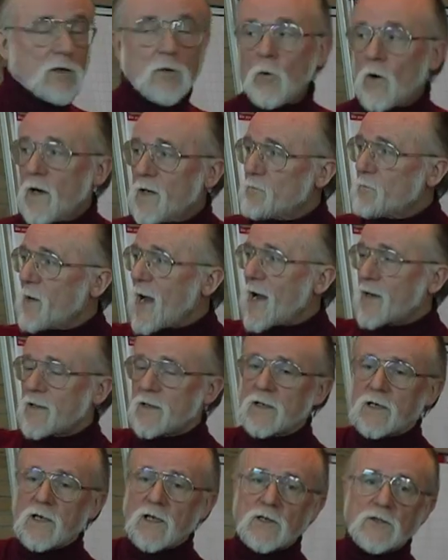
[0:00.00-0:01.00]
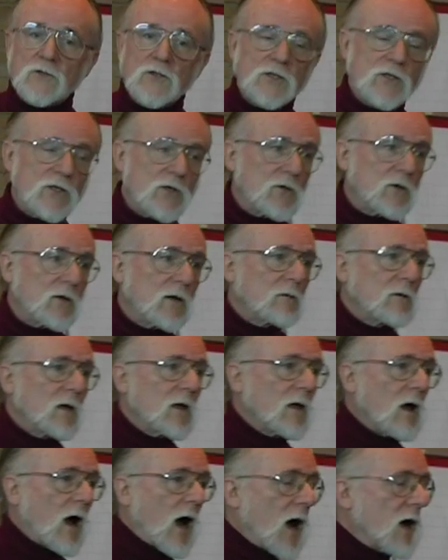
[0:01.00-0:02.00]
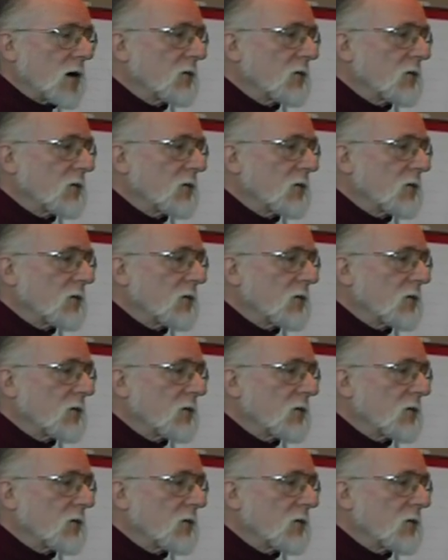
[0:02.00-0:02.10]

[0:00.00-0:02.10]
going back again to our